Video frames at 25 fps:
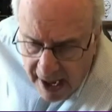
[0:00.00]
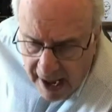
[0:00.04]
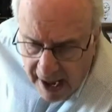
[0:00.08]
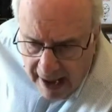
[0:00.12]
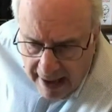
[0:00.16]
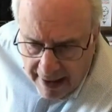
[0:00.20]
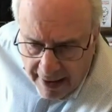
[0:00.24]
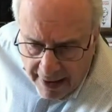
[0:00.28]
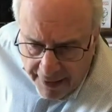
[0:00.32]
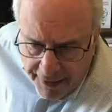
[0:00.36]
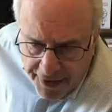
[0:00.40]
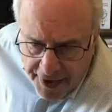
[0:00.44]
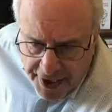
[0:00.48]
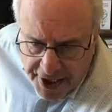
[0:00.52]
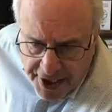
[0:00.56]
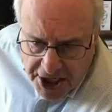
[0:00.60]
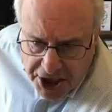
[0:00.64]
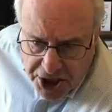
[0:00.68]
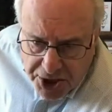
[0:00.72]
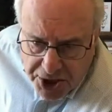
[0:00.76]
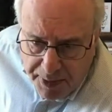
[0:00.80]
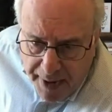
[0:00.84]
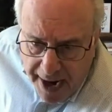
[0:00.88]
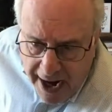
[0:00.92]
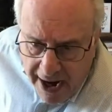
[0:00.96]
the
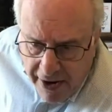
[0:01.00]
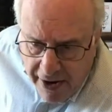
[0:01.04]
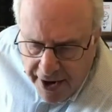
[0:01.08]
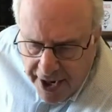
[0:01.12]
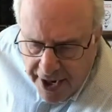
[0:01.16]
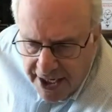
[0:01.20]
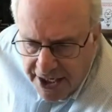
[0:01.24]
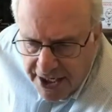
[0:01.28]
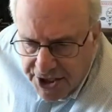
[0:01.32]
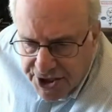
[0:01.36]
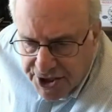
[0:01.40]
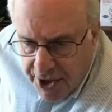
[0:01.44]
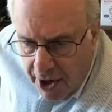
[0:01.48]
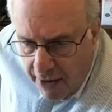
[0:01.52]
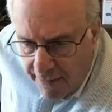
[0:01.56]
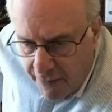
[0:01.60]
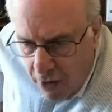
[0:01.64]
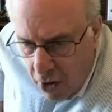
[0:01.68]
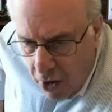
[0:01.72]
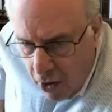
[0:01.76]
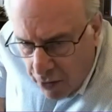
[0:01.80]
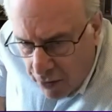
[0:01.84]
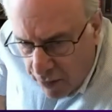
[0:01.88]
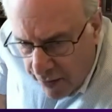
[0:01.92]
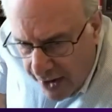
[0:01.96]
disparities of
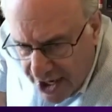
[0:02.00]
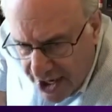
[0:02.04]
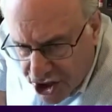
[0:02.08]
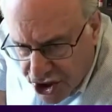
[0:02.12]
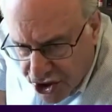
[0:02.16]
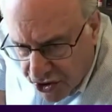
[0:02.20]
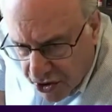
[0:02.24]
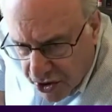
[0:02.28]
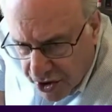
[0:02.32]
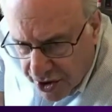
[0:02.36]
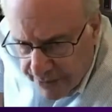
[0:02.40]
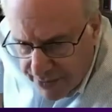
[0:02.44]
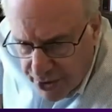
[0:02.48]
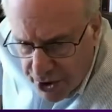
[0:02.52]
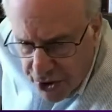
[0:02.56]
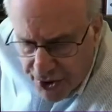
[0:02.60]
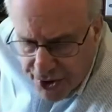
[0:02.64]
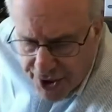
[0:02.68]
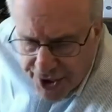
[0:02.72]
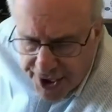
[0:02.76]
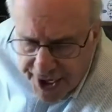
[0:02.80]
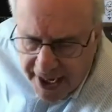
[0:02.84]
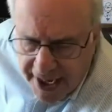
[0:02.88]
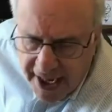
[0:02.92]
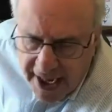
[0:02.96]
our racial
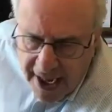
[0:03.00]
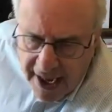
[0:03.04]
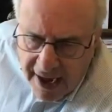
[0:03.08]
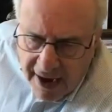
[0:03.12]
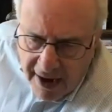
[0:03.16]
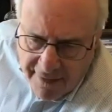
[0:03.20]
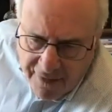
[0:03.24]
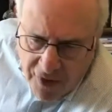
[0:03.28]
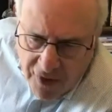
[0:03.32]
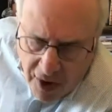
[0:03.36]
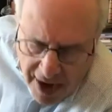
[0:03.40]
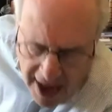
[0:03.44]
community, of our